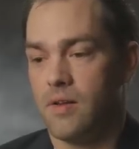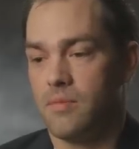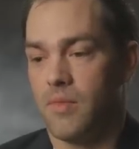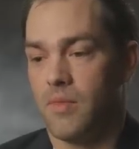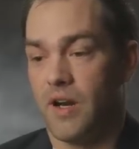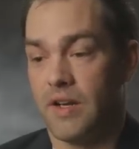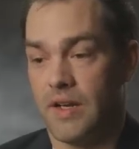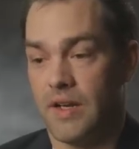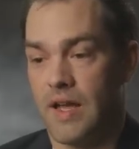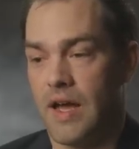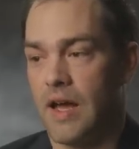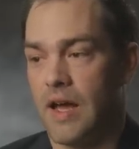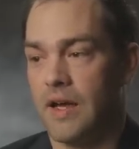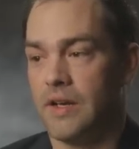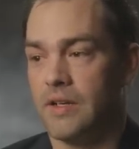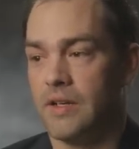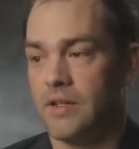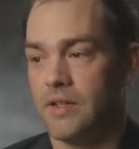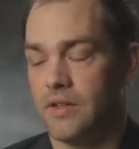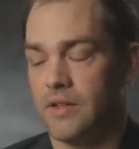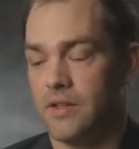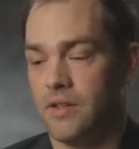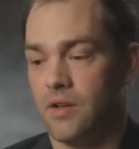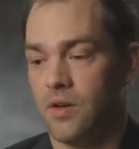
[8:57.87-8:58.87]
My dad,
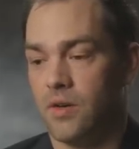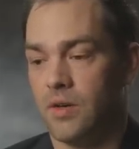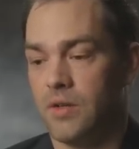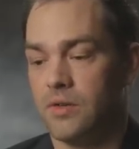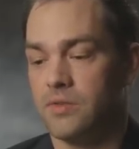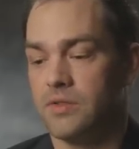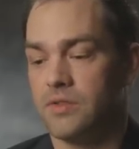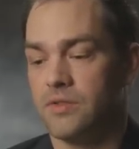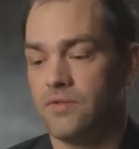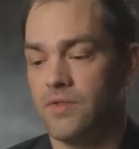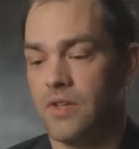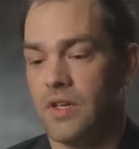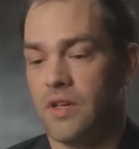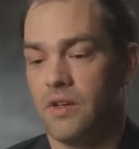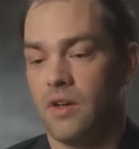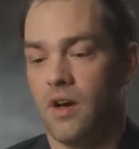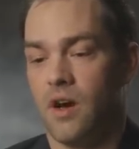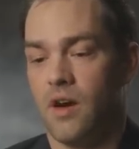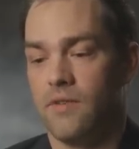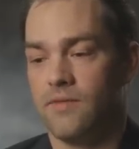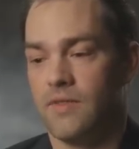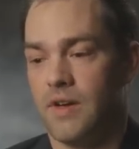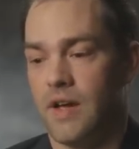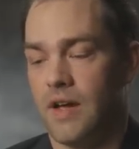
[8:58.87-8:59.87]
you know, he was a
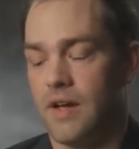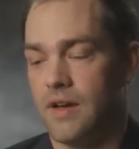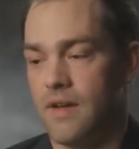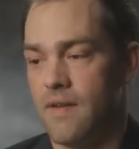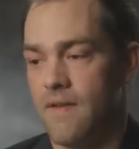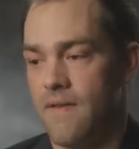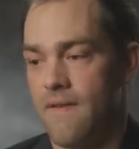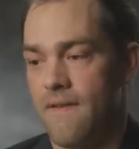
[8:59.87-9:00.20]
Vietnam vet.